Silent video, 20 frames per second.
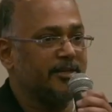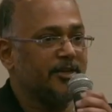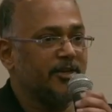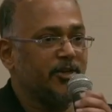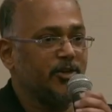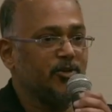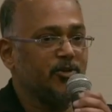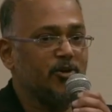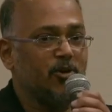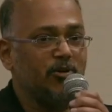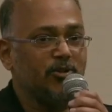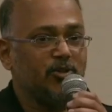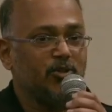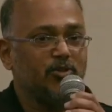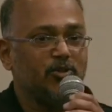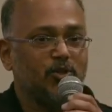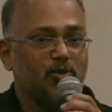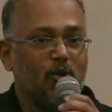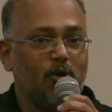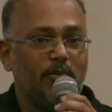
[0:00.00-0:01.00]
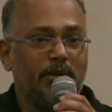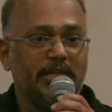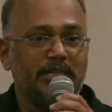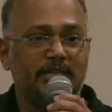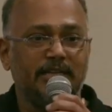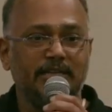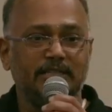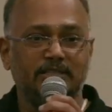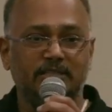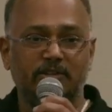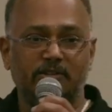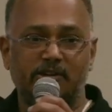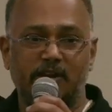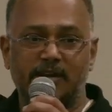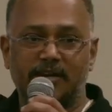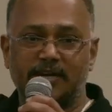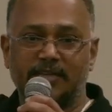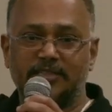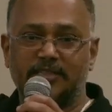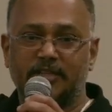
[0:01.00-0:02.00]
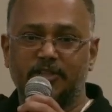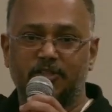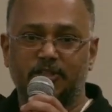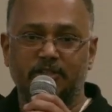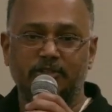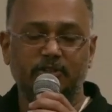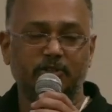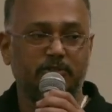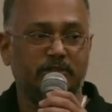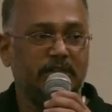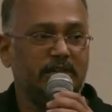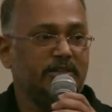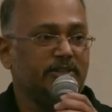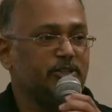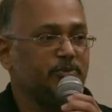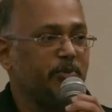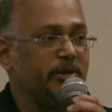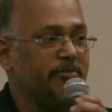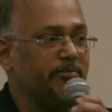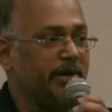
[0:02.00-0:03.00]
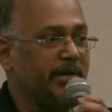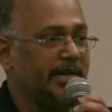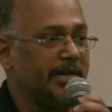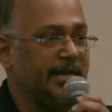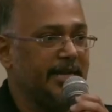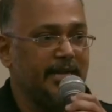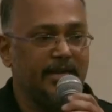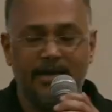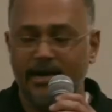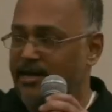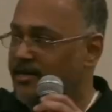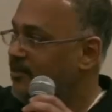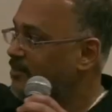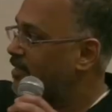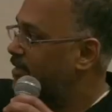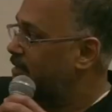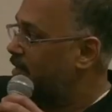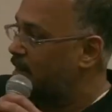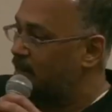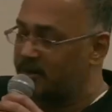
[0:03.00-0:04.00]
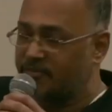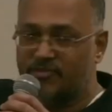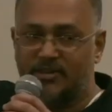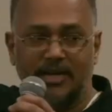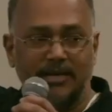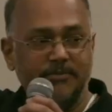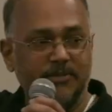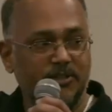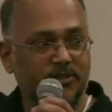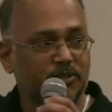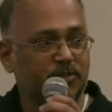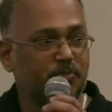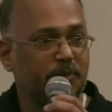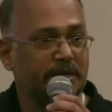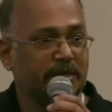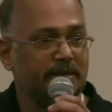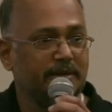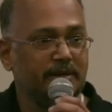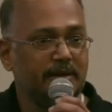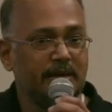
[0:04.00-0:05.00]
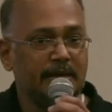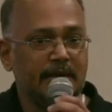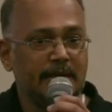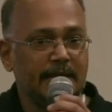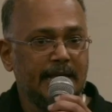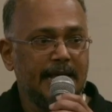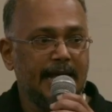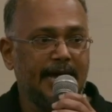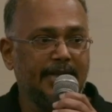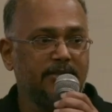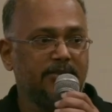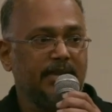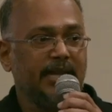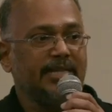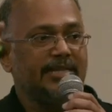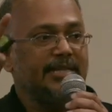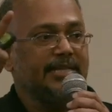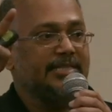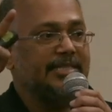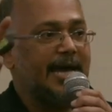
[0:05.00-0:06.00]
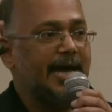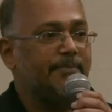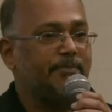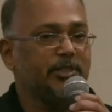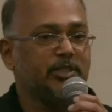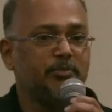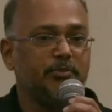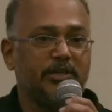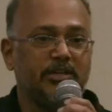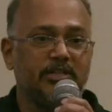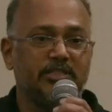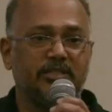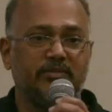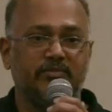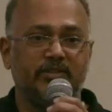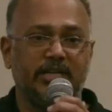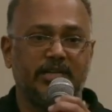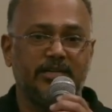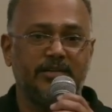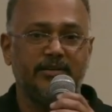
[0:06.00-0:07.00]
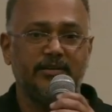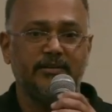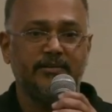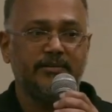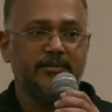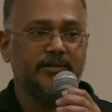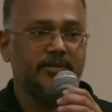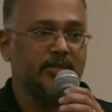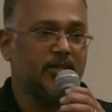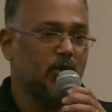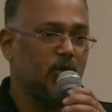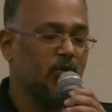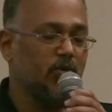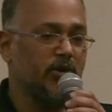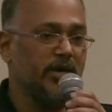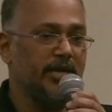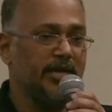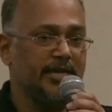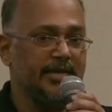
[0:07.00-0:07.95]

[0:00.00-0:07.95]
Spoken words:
You go through so many things in your organization, you turn to spend money, and there are a lot of time that you spend. And 3 things happens because of that, okay?